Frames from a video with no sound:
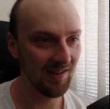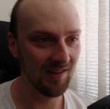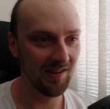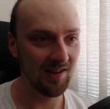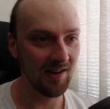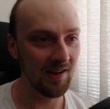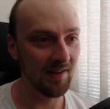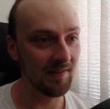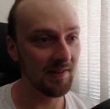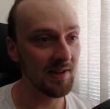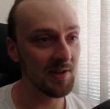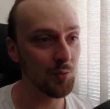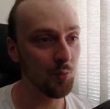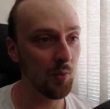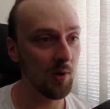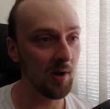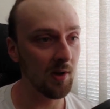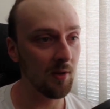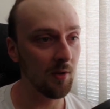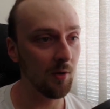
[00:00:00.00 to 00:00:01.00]
And that's
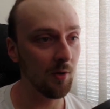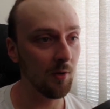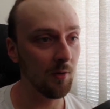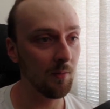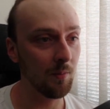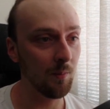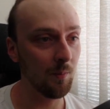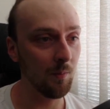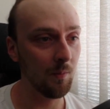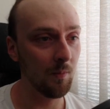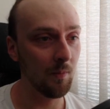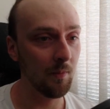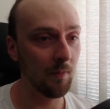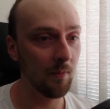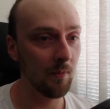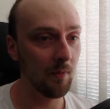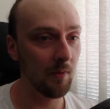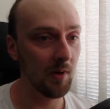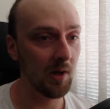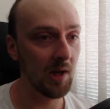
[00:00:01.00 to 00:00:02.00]
where the
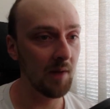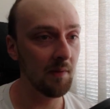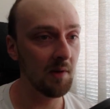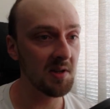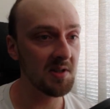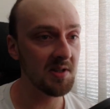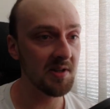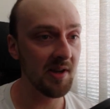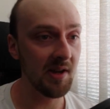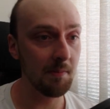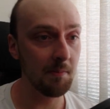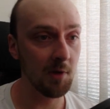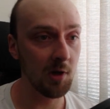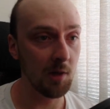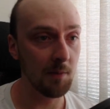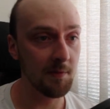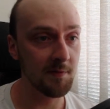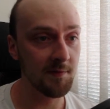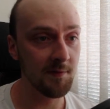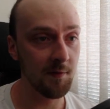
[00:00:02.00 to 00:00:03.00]
level's name
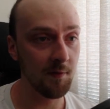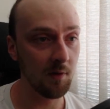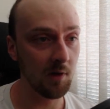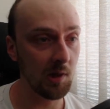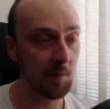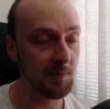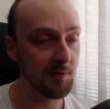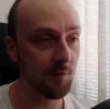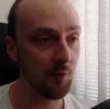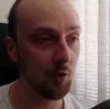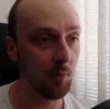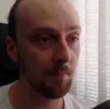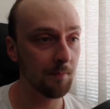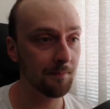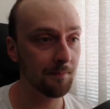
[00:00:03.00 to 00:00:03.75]
comes from.